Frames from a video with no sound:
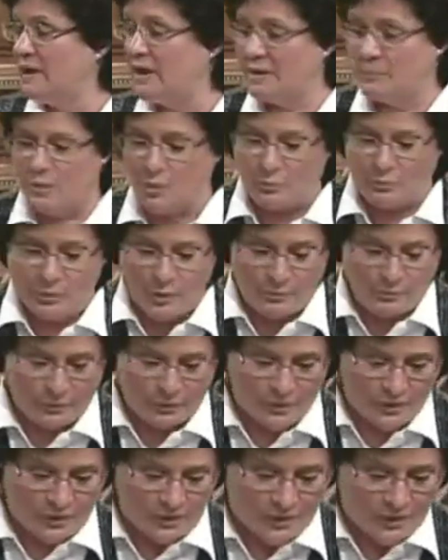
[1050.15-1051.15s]
quite
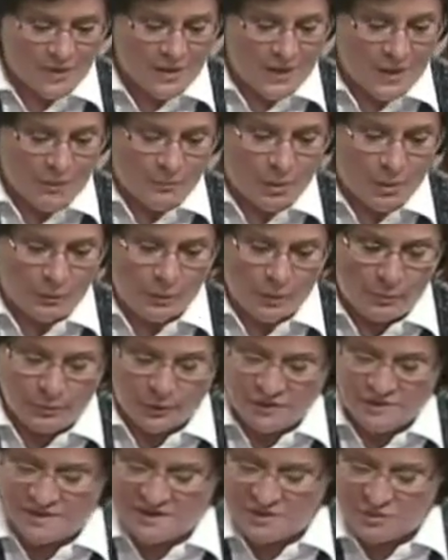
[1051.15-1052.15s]
complicated.
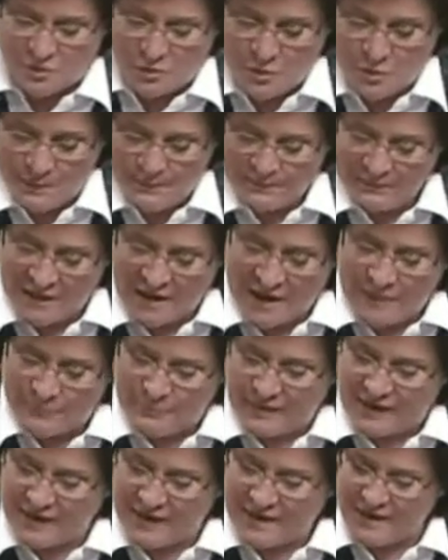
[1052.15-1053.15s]
I said so
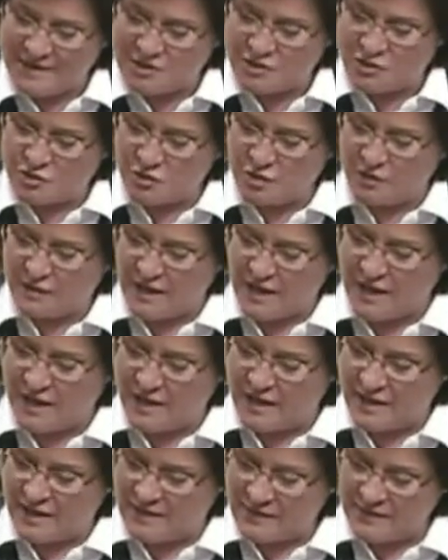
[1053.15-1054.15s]
during my
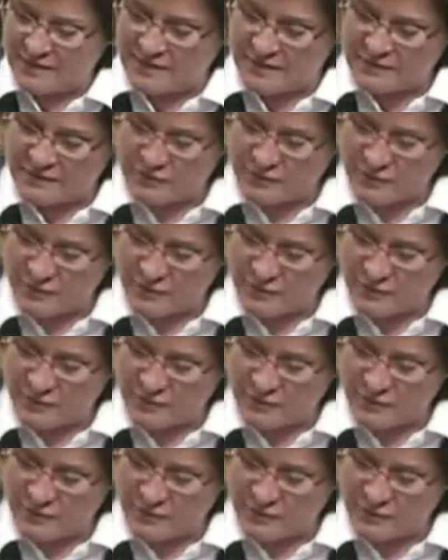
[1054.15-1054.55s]
speech.